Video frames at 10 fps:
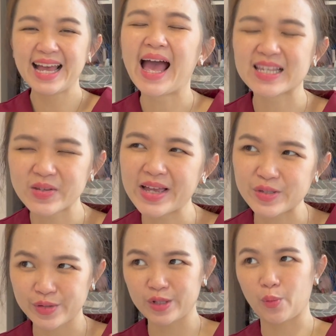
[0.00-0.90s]
As long
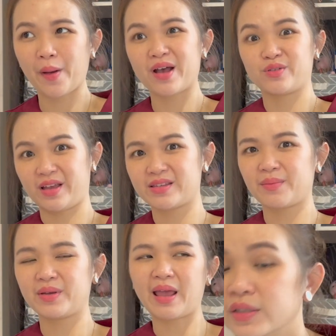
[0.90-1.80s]
as you need to pass your
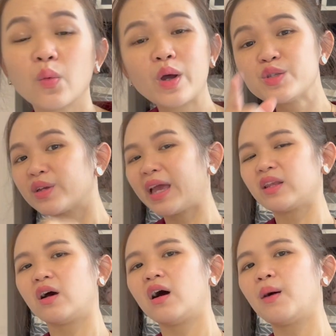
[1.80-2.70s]
gazettement. So once you get
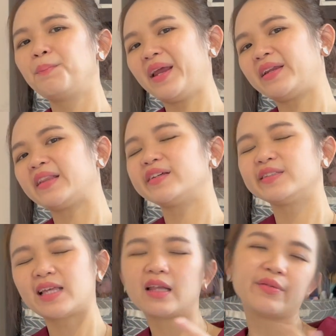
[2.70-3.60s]
your
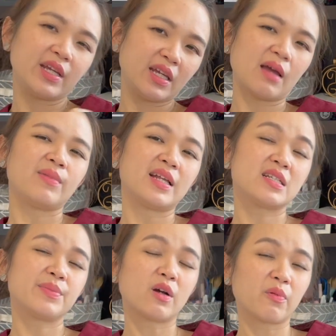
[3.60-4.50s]
backdated salary, you can blend
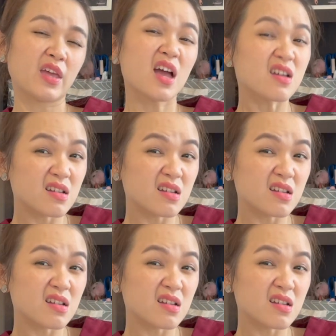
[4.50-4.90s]
Jamie coffee, yeah?